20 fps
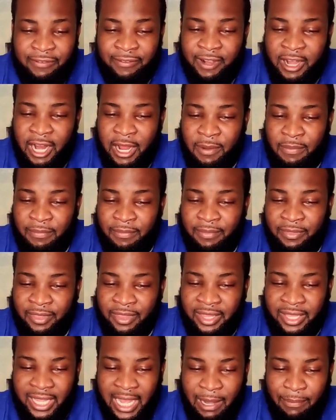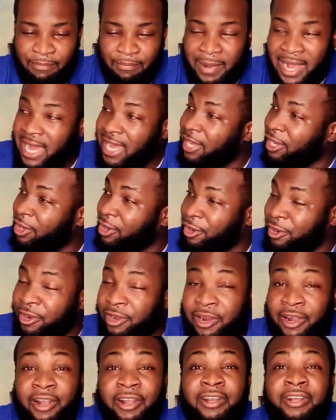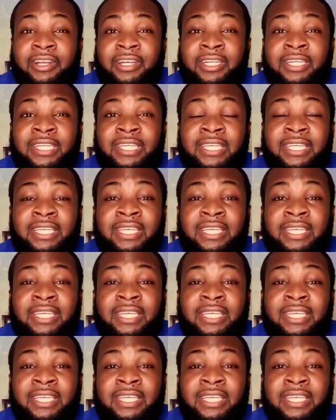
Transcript: from a bank or